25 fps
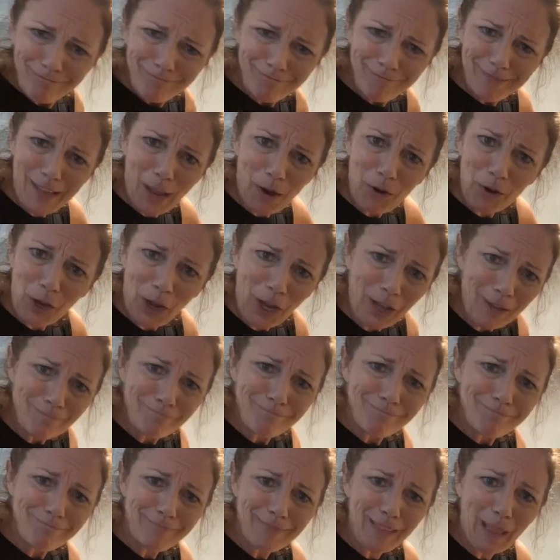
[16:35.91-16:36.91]
Sound good?
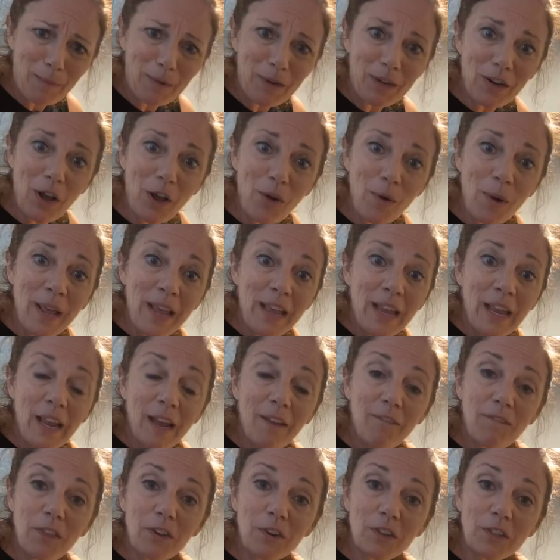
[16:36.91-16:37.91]
Let me know
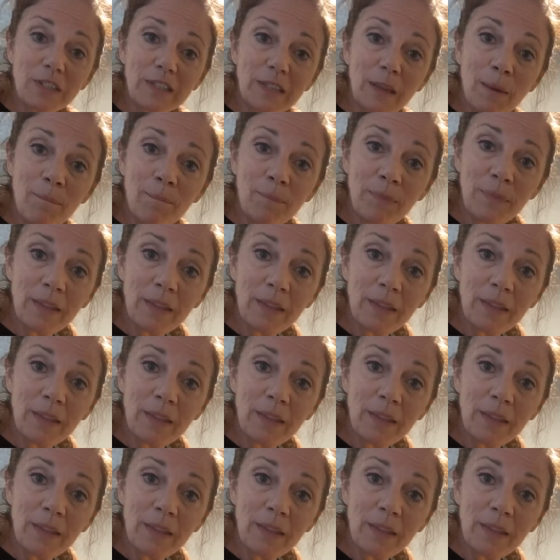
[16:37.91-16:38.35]
if there's some